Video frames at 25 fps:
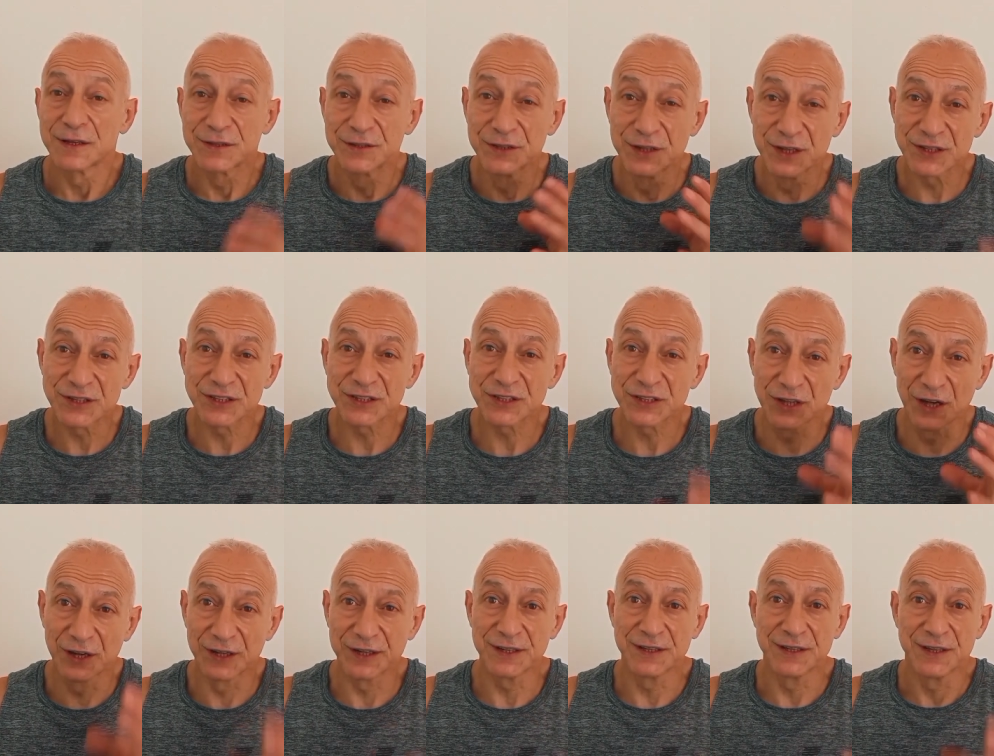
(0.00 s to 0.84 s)
This
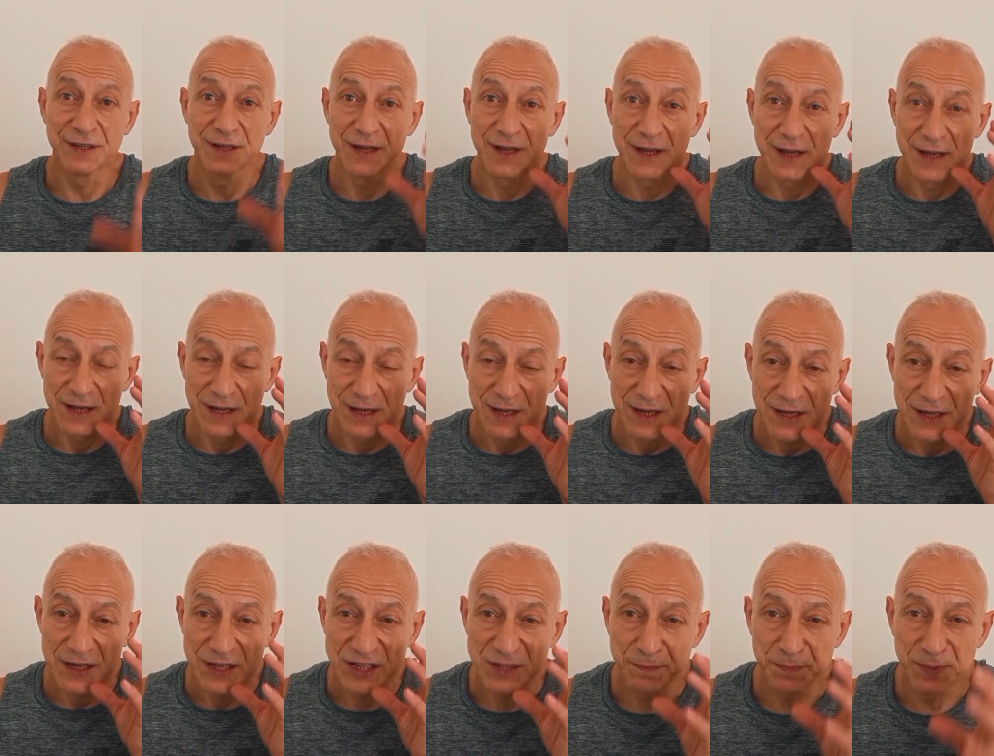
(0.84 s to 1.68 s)
study
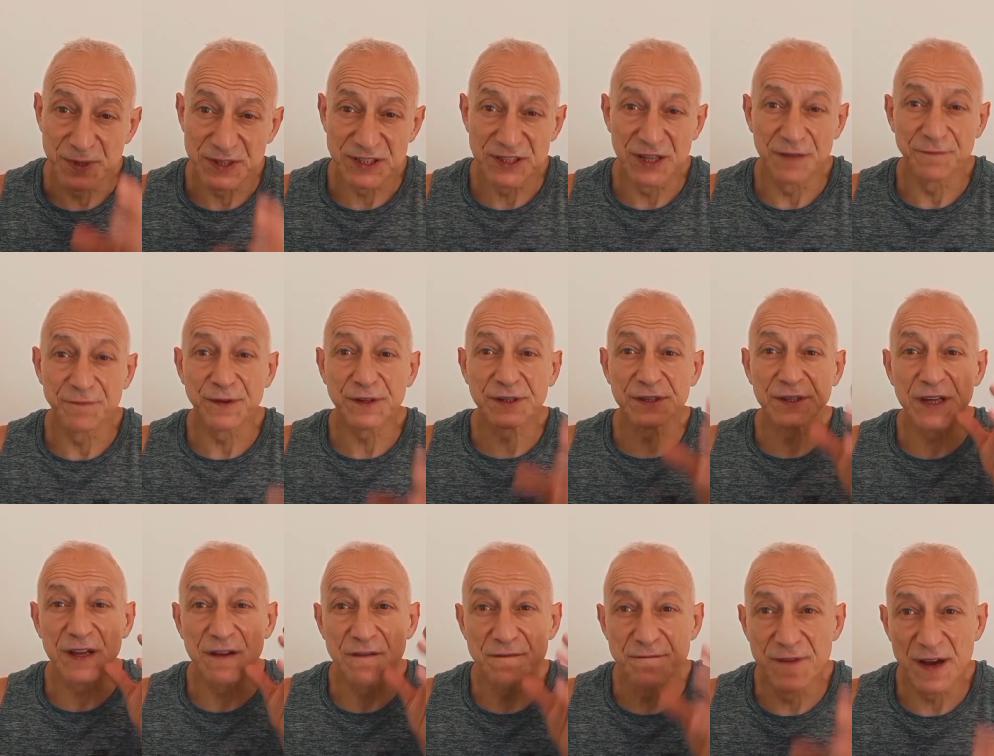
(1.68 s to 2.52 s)

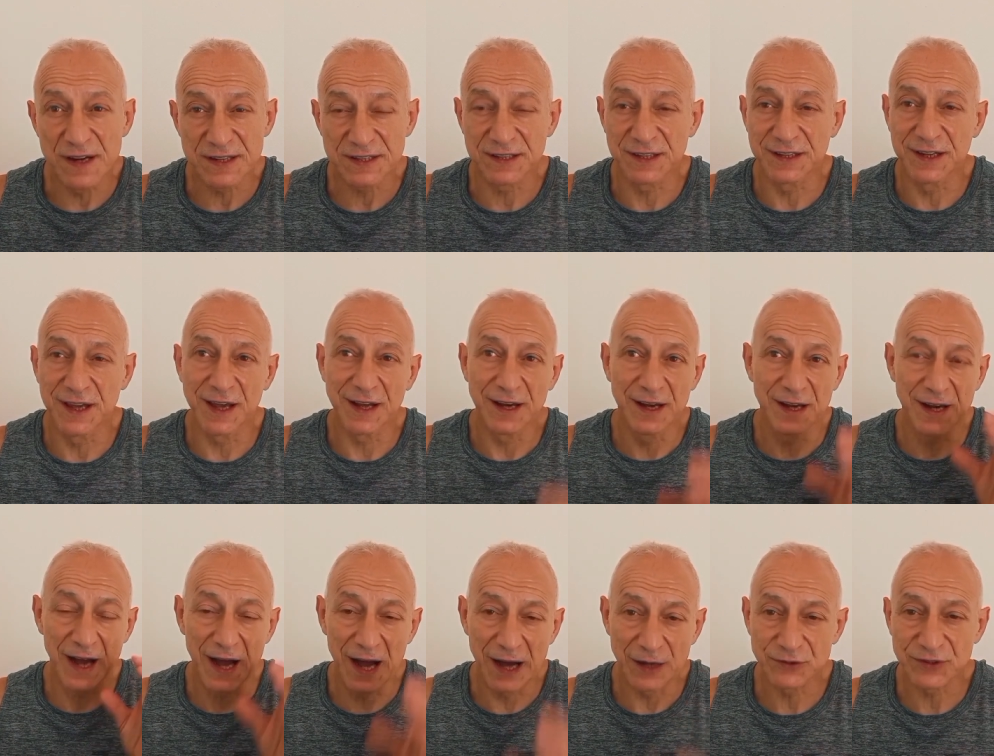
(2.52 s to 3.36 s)
specifically
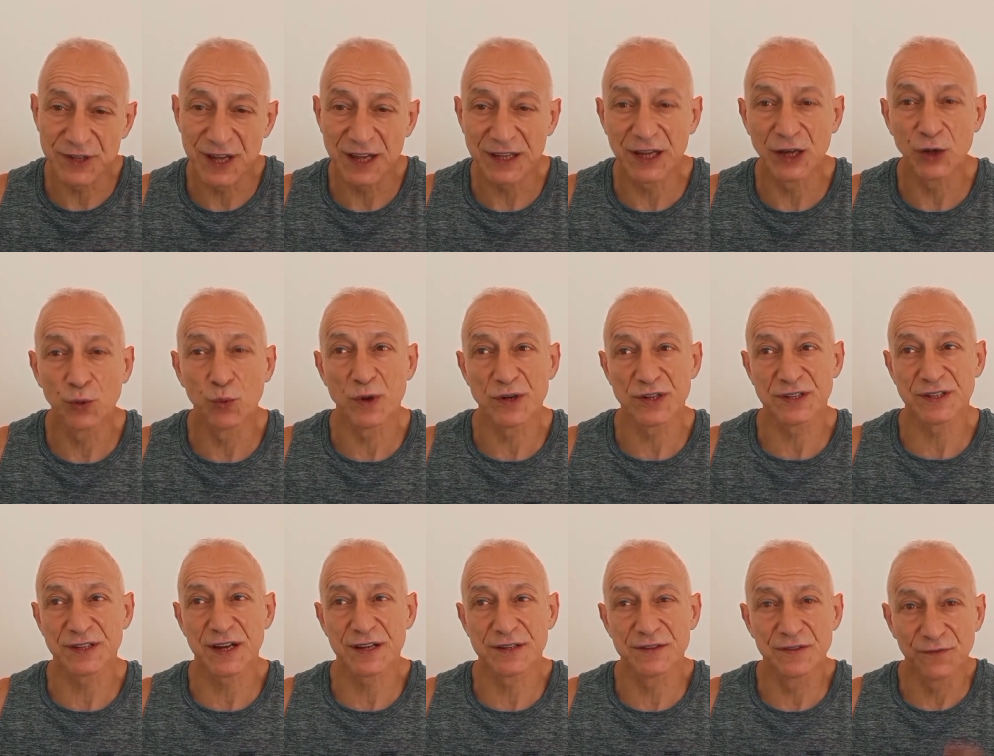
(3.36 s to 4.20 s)
investigated how taking
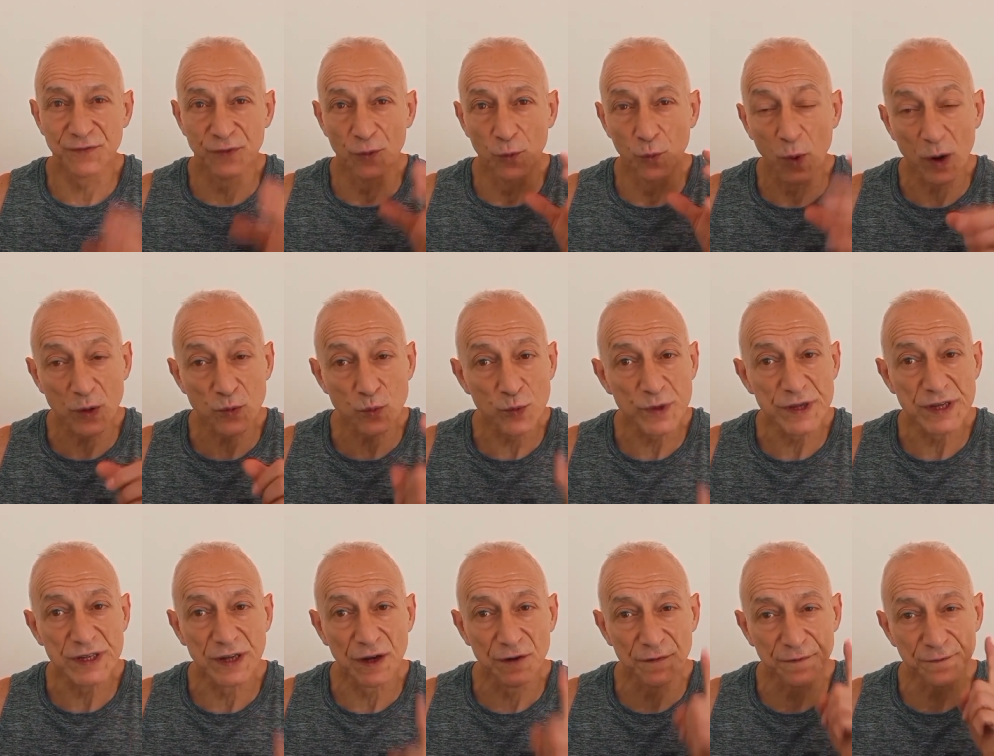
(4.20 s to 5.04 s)
quercetin for one
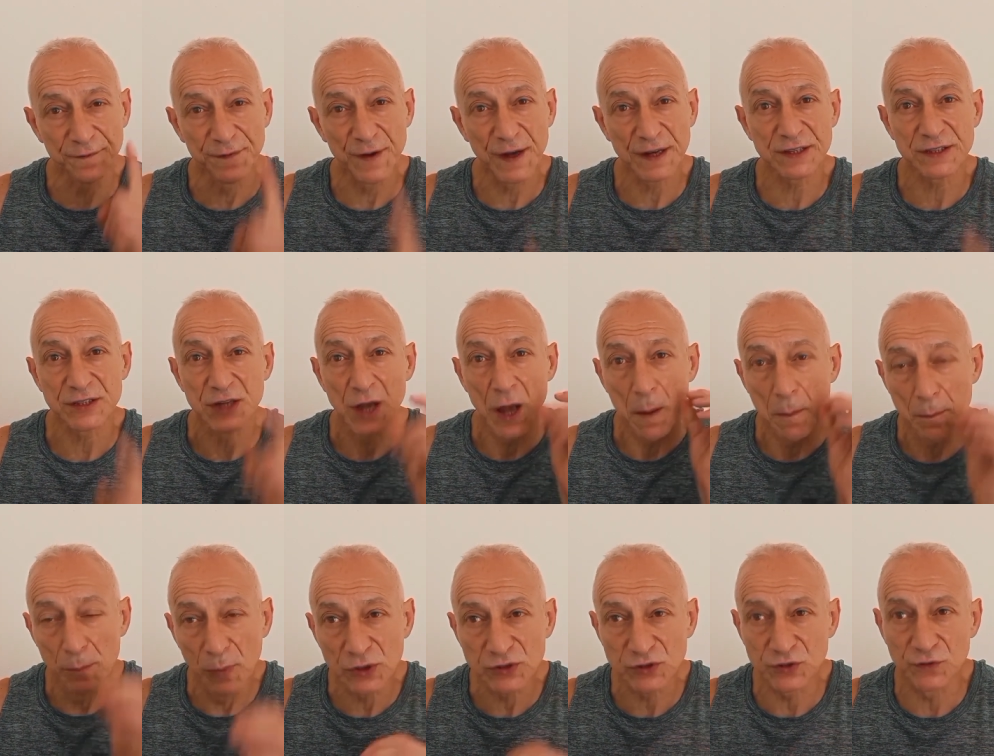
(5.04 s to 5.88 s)
week affects
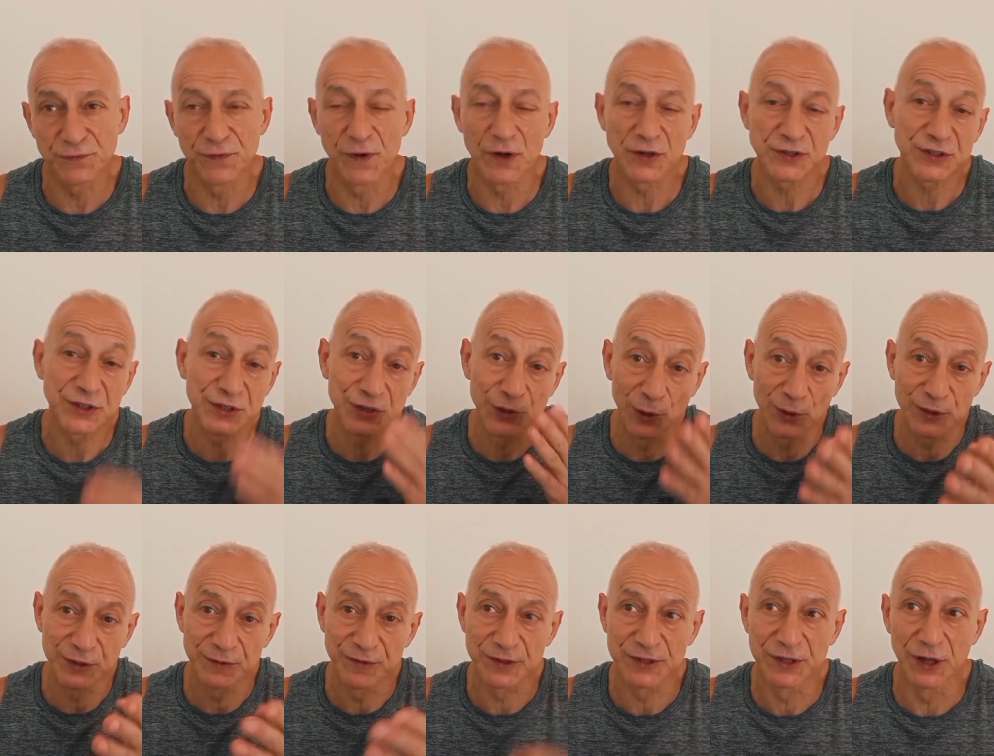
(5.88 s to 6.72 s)
muscle function in
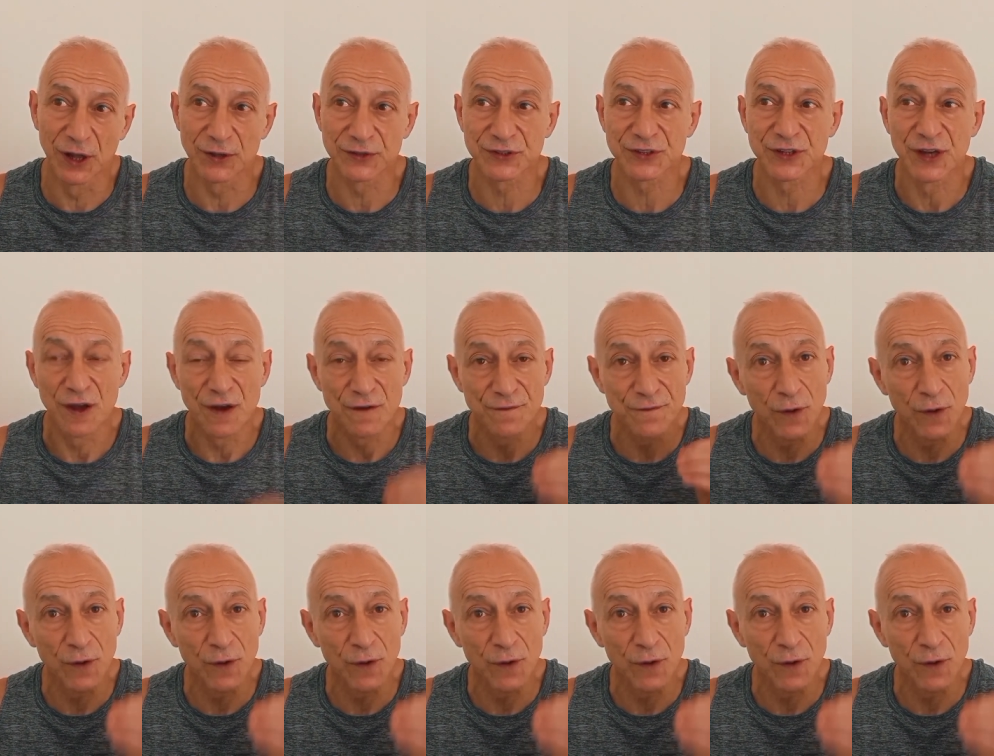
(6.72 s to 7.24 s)
older adults,